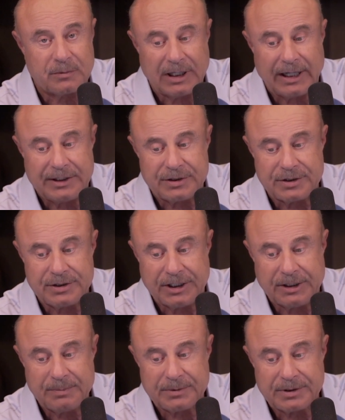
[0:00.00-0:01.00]

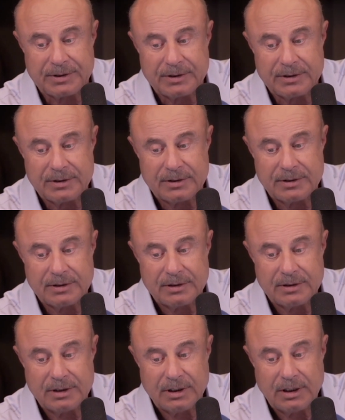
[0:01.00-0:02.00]
relationships,
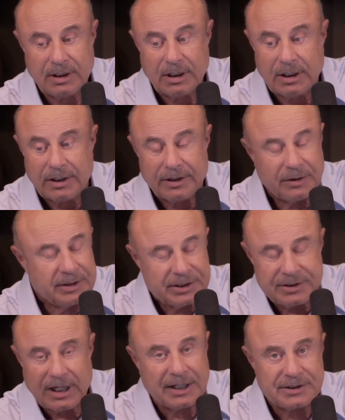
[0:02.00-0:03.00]
they're
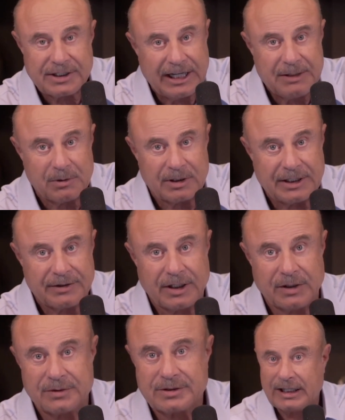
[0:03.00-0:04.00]
just not stable in
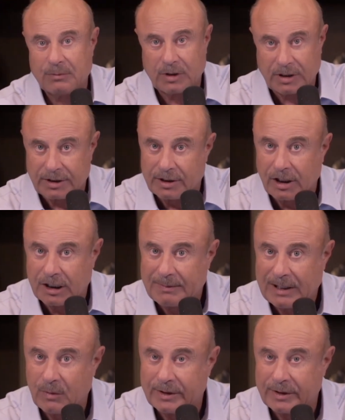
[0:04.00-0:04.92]
those. We're going to talk about